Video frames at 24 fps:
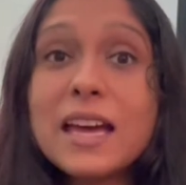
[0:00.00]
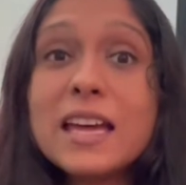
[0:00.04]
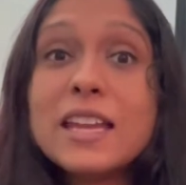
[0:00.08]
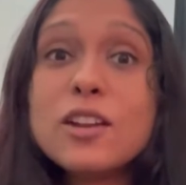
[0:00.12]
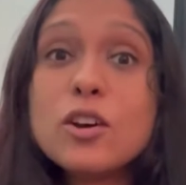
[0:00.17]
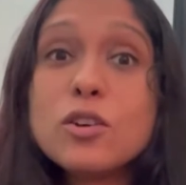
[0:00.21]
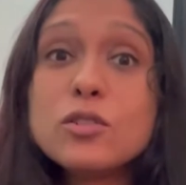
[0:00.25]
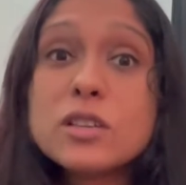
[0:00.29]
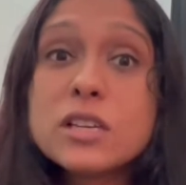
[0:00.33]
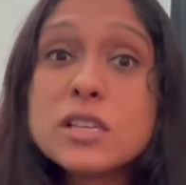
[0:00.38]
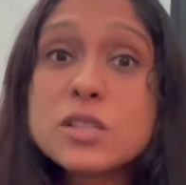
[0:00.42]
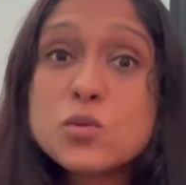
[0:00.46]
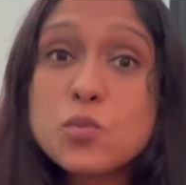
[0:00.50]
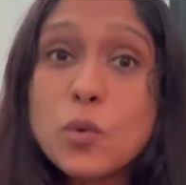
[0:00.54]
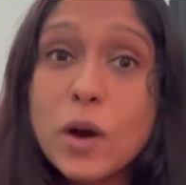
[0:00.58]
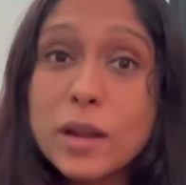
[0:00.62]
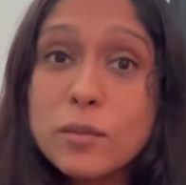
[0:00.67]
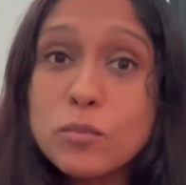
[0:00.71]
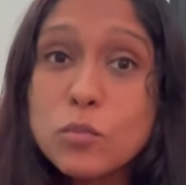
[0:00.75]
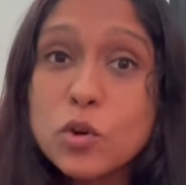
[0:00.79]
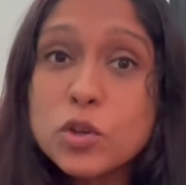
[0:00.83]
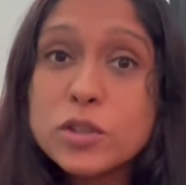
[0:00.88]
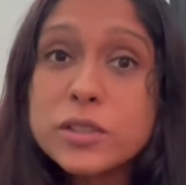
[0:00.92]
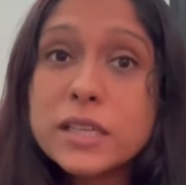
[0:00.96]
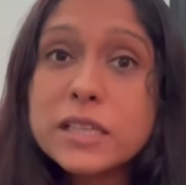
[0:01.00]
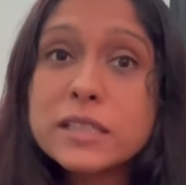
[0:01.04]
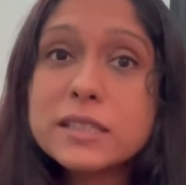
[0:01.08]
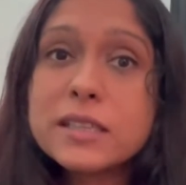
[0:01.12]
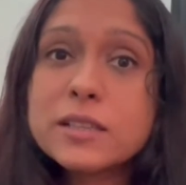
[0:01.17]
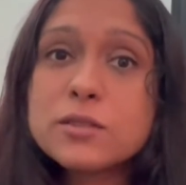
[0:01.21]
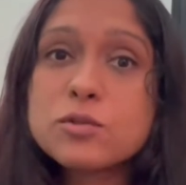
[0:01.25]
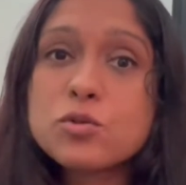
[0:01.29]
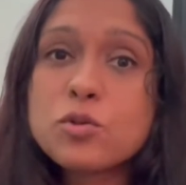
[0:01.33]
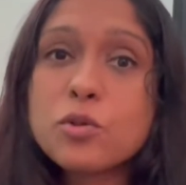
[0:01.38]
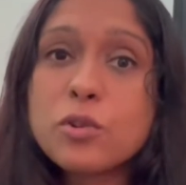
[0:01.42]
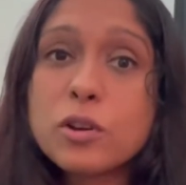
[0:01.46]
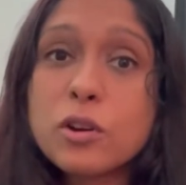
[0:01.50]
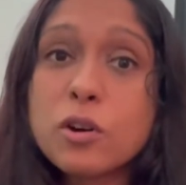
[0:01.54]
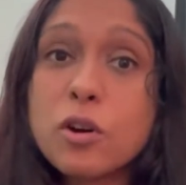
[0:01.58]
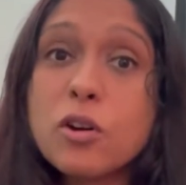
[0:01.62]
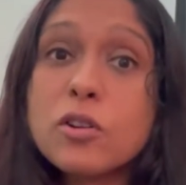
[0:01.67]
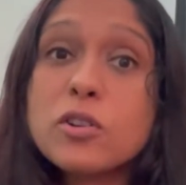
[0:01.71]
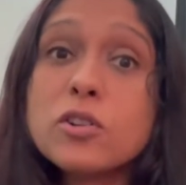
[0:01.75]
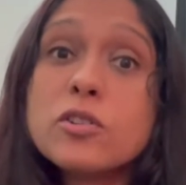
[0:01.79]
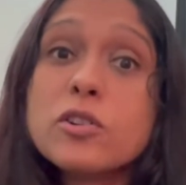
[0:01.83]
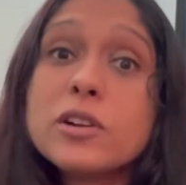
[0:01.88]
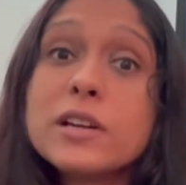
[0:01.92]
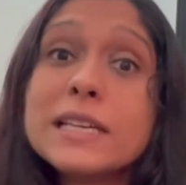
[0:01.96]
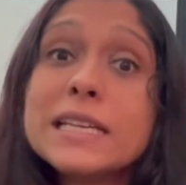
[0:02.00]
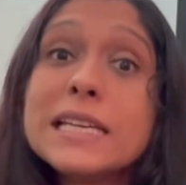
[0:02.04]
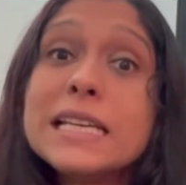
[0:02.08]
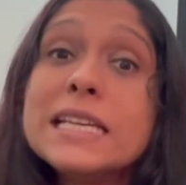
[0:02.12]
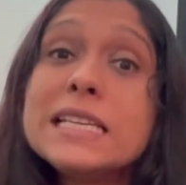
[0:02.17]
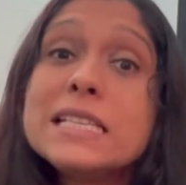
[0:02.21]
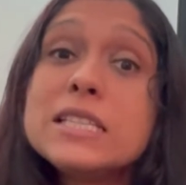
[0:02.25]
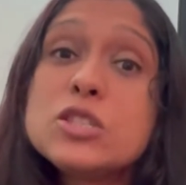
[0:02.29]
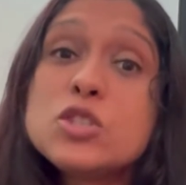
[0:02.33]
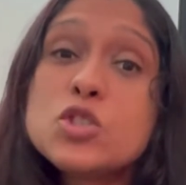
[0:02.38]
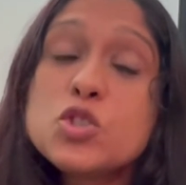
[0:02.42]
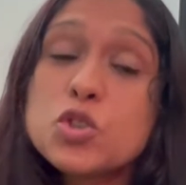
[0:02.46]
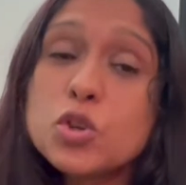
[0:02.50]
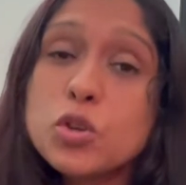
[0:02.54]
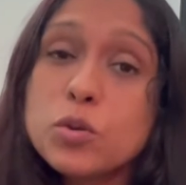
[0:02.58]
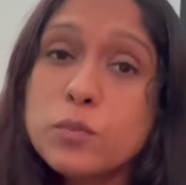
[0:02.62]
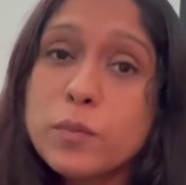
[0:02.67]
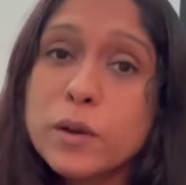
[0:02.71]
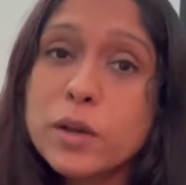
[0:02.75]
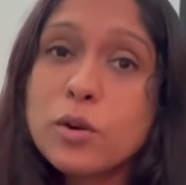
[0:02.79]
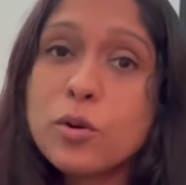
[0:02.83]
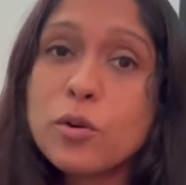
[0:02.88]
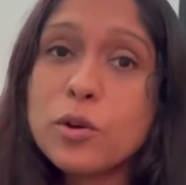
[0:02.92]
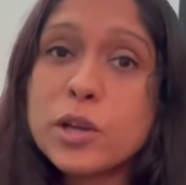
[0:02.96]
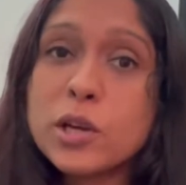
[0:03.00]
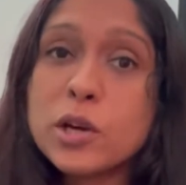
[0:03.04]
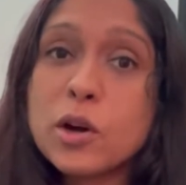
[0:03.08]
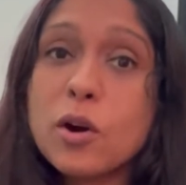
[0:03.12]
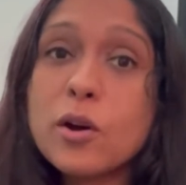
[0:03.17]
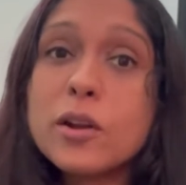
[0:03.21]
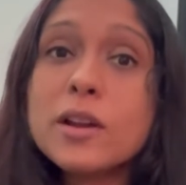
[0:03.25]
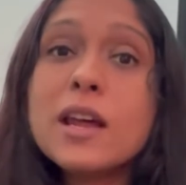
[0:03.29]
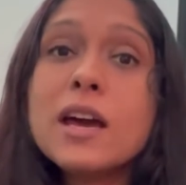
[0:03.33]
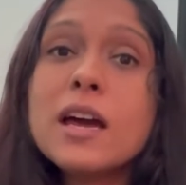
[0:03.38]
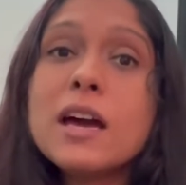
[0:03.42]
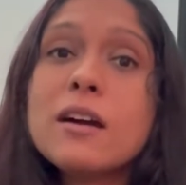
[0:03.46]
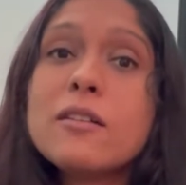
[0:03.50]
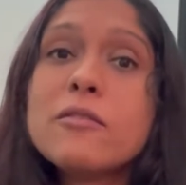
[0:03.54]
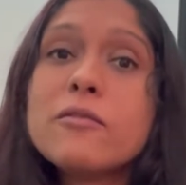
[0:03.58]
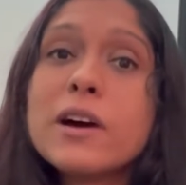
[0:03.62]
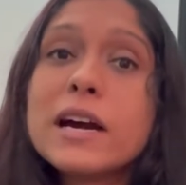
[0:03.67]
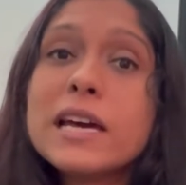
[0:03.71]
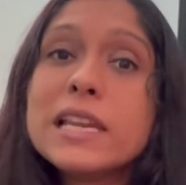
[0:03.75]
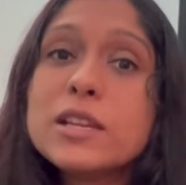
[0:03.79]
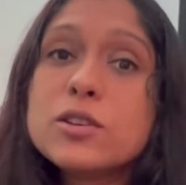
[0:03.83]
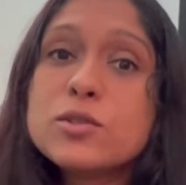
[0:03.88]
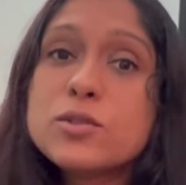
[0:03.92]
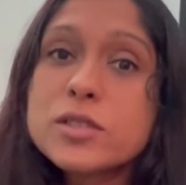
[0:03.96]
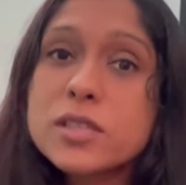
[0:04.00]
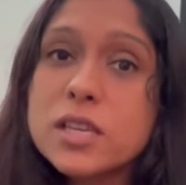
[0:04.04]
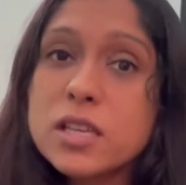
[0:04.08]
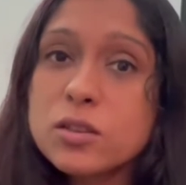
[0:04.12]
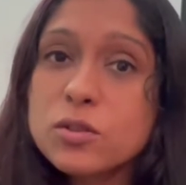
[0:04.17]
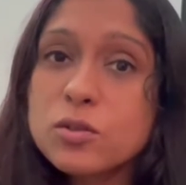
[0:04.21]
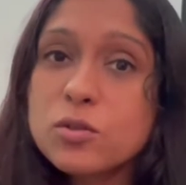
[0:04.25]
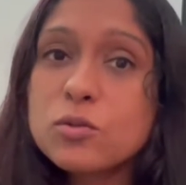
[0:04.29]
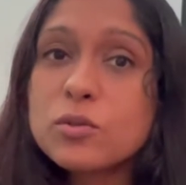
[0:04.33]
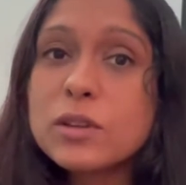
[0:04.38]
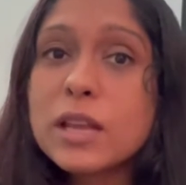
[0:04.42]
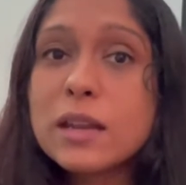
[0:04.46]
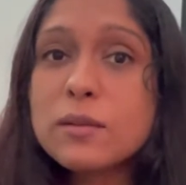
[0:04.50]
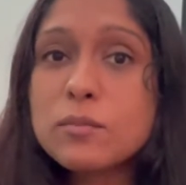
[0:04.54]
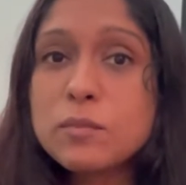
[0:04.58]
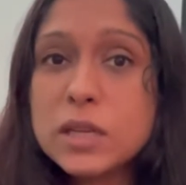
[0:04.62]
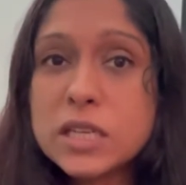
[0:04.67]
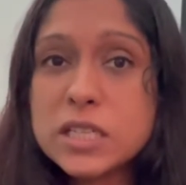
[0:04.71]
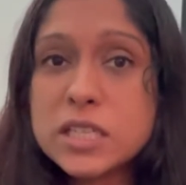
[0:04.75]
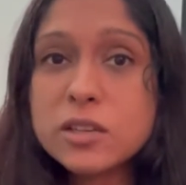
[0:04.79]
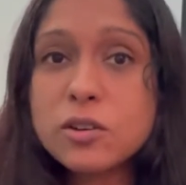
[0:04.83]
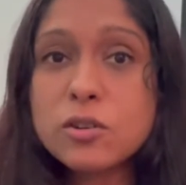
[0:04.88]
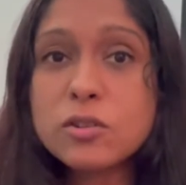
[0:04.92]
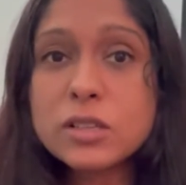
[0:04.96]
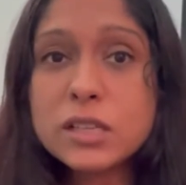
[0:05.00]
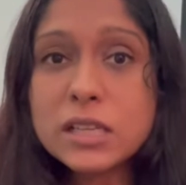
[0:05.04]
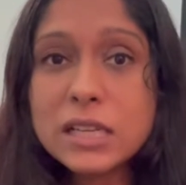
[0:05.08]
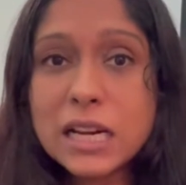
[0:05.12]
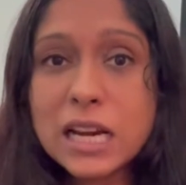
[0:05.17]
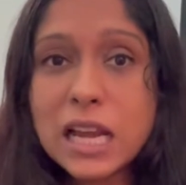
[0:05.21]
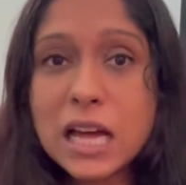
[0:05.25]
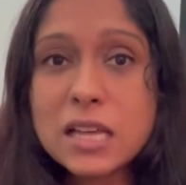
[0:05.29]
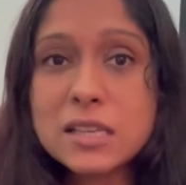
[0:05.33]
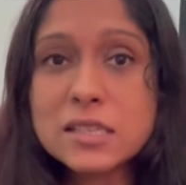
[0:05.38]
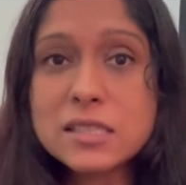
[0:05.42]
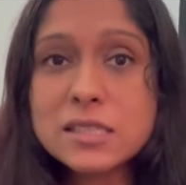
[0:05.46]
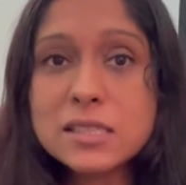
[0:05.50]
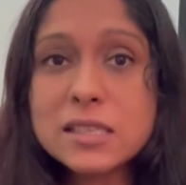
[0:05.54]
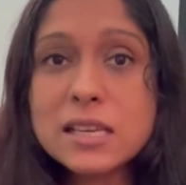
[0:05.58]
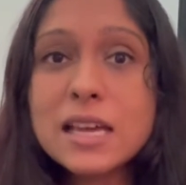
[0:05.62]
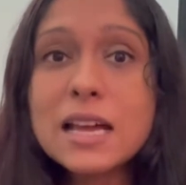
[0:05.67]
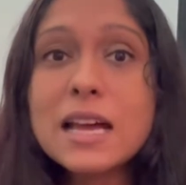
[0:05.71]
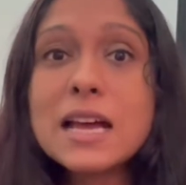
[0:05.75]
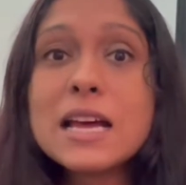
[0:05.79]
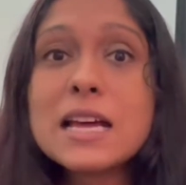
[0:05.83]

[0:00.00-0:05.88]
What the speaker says: Now there's one more thing that's going on, or at least should be going on, while you sit through that meeting or the class.